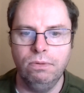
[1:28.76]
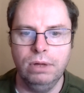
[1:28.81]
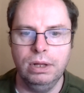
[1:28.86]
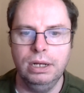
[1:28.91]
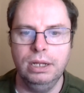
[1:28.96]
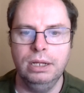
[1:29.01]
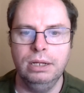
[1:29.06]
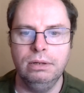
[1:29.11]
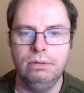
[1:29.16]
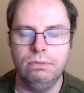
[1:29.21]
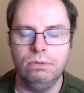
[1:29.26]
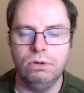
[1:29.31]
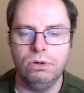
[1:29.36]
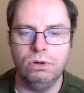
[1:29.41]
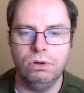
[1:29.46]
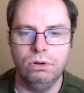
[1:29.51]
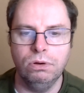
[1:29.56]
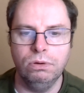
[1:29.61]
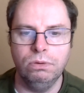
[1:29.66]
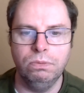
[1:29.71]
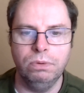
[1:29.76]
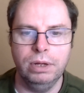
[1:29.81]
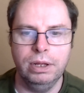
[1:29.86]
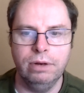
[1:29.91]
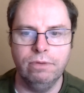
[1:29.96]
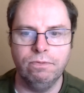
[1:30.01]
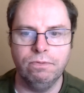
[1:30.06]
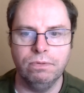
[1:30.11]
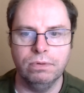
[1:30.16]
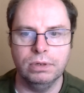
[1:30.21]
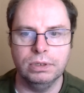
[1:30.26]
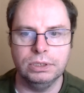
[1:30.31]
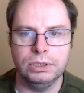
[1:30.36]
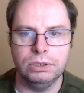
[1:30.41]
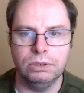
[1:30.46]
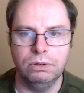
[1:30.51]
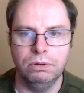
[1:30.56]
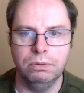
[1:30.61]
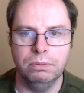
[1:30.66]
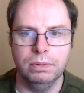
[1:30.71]
a really good win for the
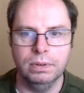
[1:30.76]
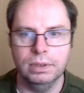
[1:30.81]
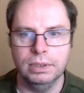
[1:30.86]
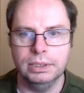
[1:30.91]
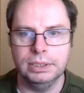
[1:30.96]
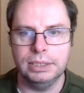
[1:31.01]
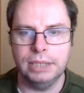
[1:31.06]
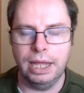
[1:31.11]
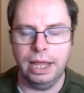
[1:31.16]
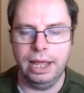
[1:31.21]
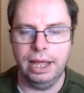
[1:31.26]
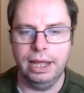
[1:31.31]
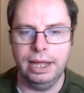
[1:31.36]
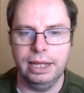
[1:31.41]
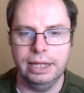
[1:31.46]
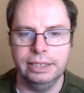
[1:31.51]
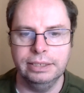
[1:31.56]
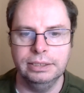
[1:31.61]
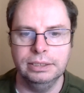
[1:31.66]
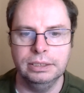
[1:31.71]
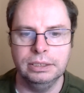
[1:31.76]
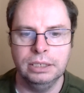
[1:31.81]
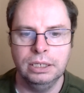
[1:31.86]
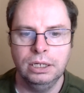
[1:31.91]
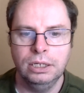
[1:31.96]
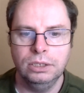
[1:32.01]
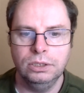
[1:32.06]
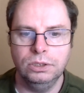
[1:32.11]
Stormers and